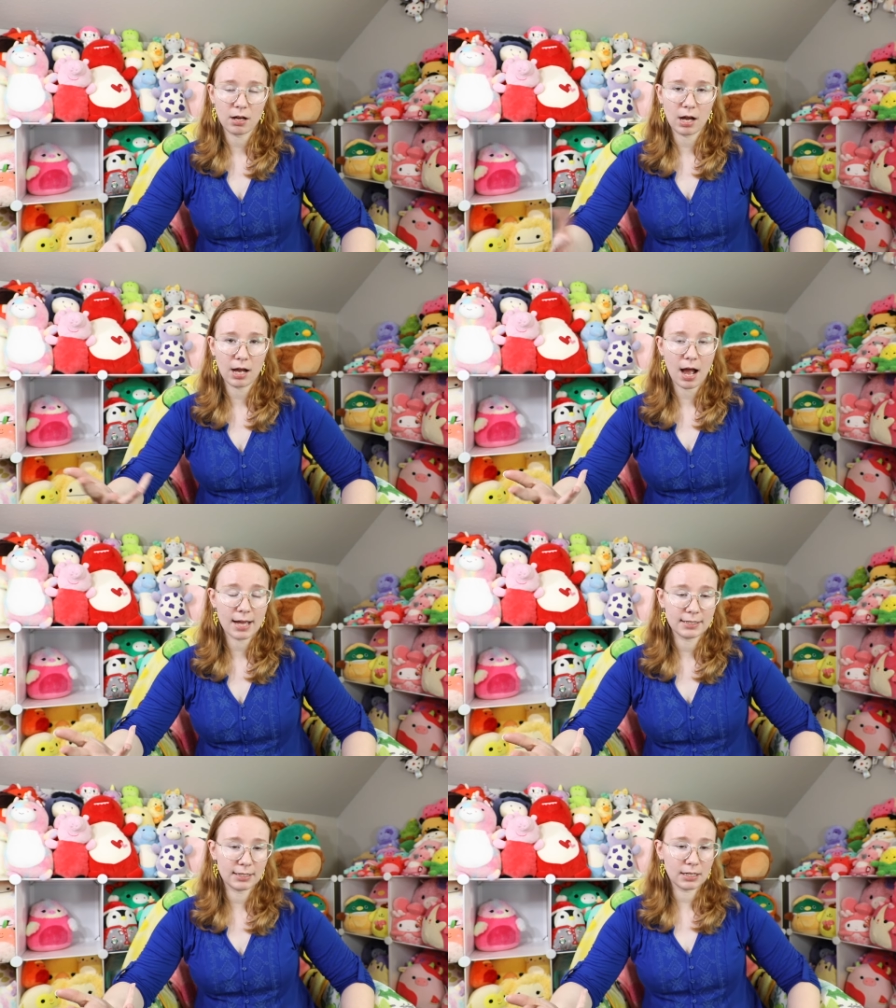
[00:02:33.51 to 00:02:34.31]
I,
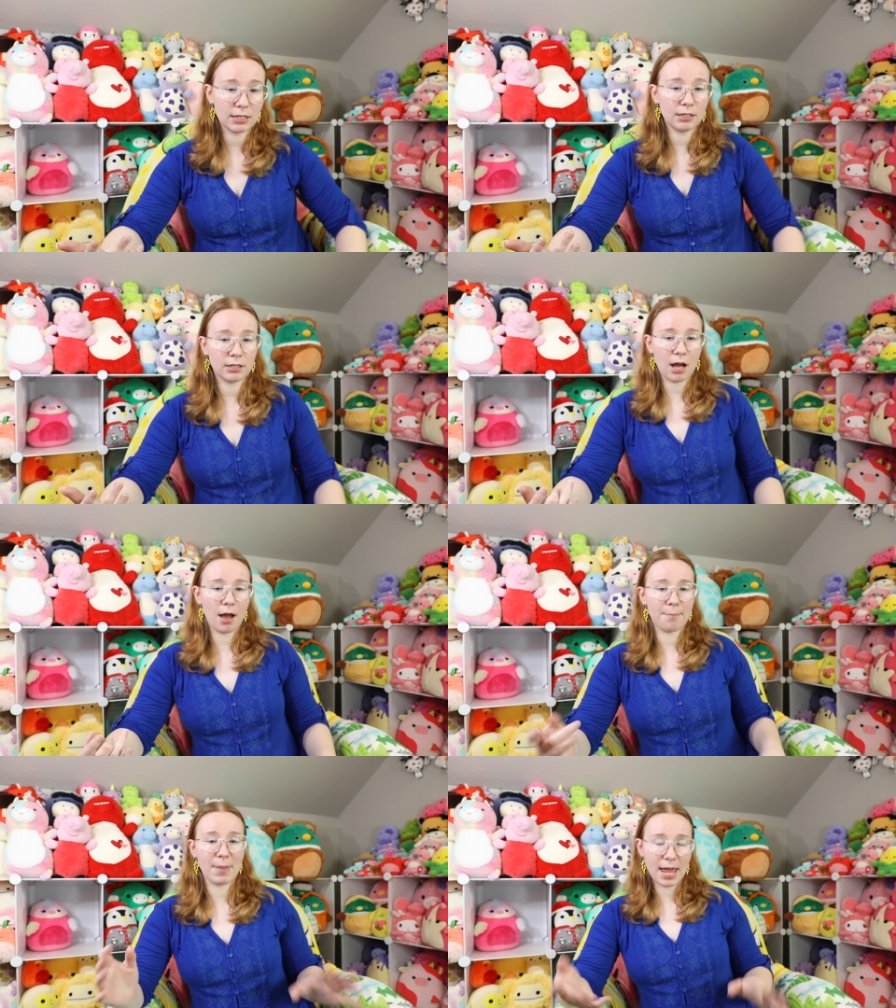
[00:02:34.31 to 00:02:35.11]
I did
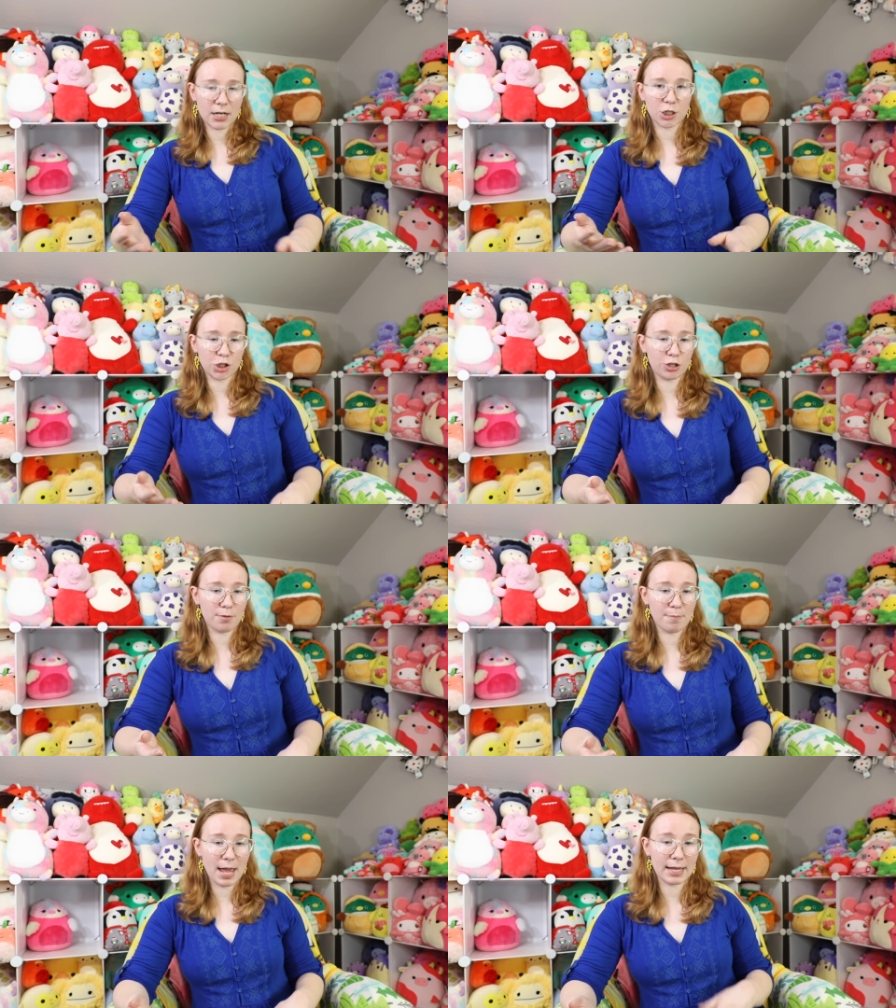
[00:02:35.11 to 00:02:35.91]
manage to
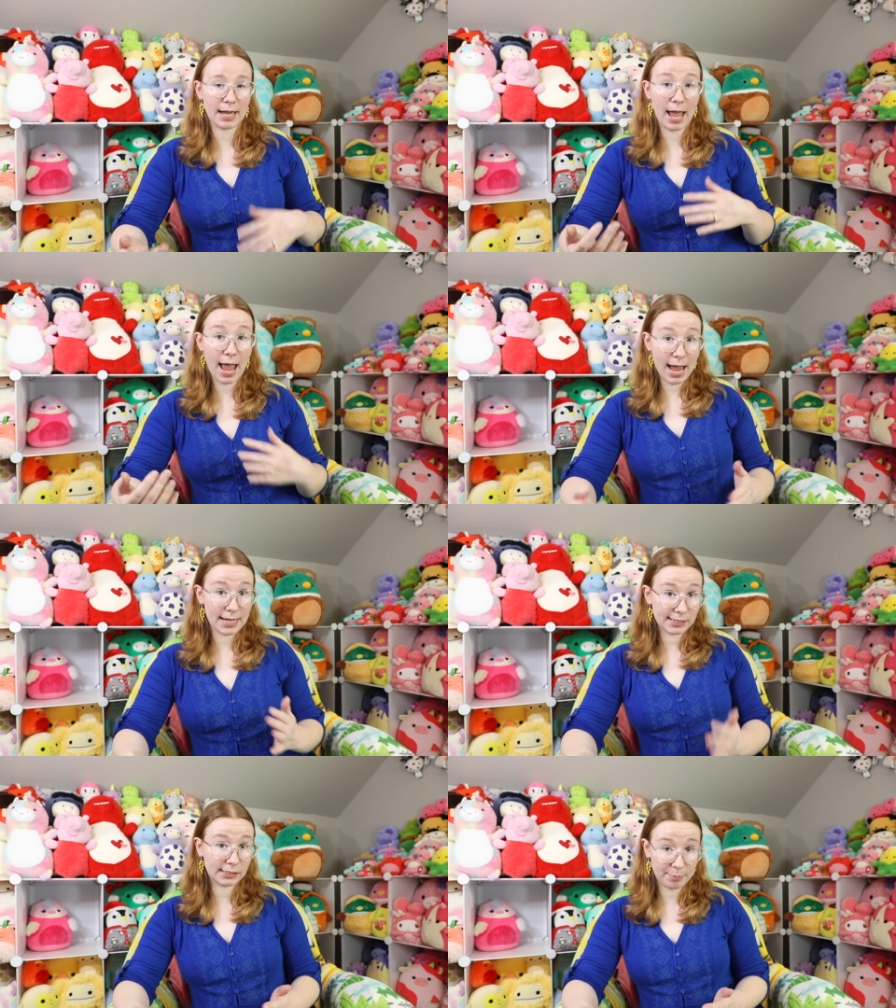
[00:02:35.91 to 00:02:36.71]
make
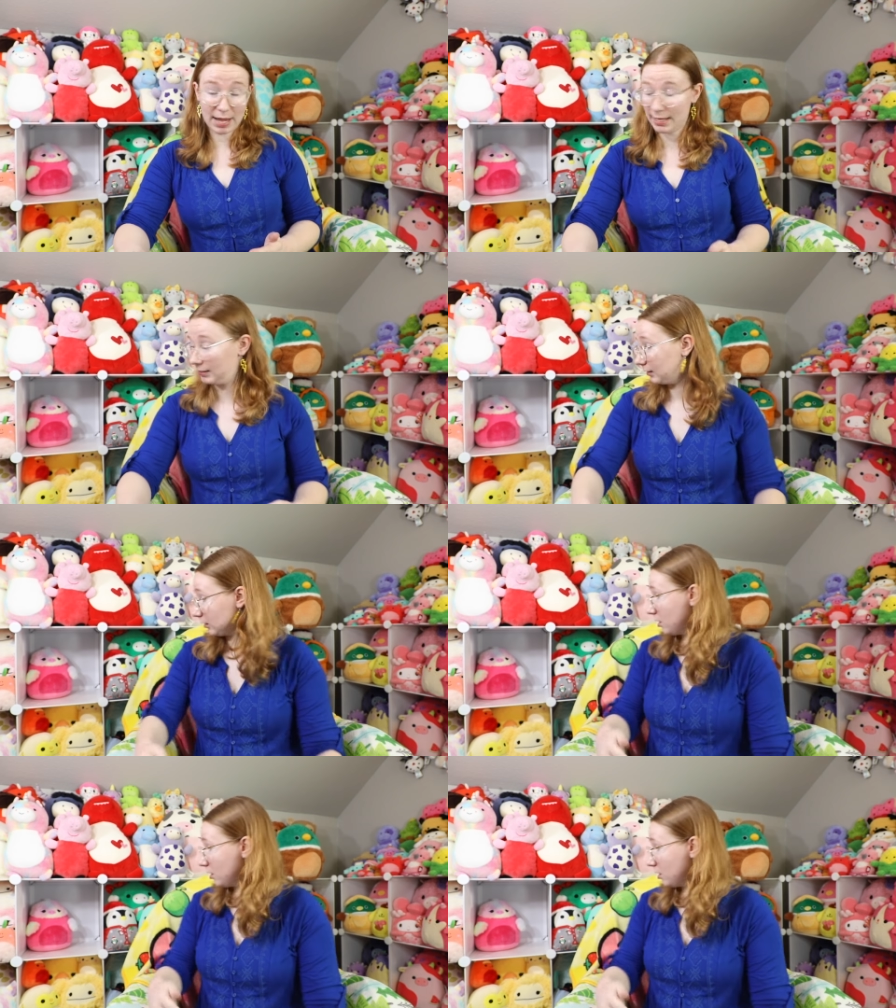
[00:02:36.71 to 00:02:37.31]
a space.